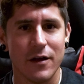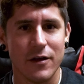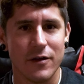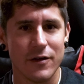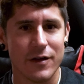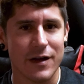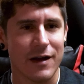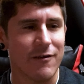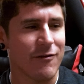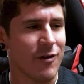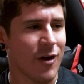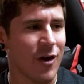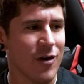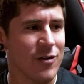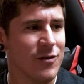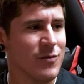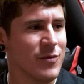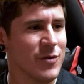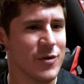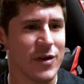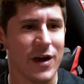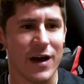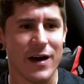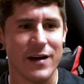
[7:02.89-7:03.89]
You could have all the
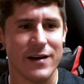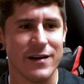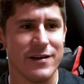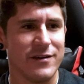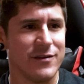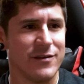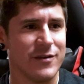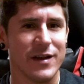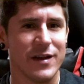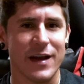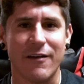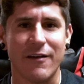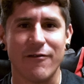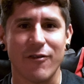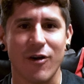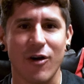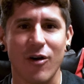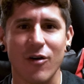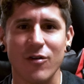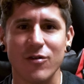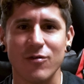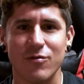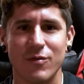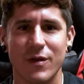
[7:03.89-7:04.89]
Bugattis, you could have
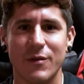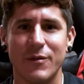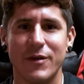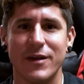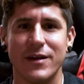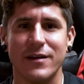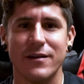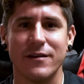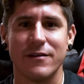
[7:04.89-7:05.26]
all the women,